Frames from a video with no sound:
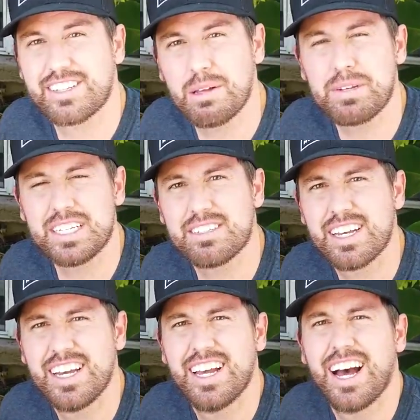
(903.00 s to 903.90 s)
clippings.
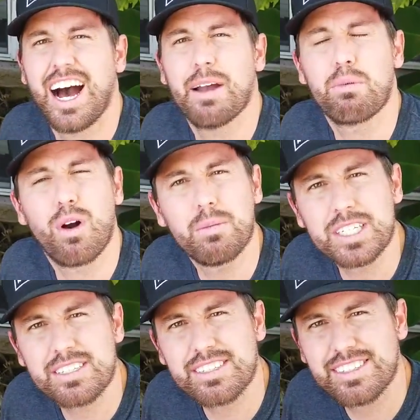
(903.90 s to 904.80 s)
I
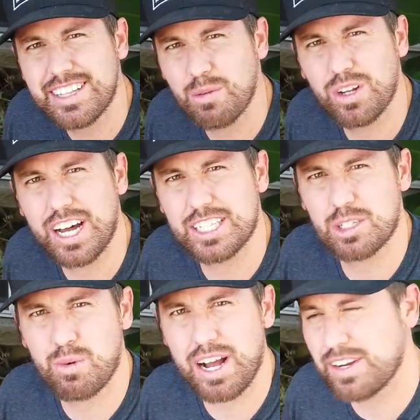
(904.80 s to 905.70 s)
promise they will not
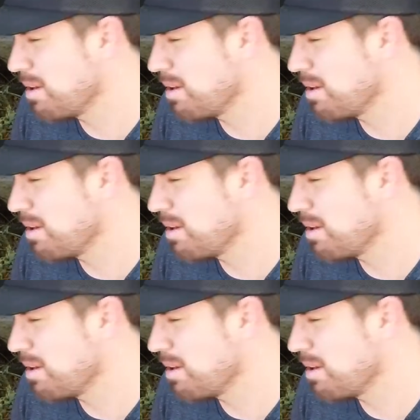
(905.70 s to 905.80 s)
sprout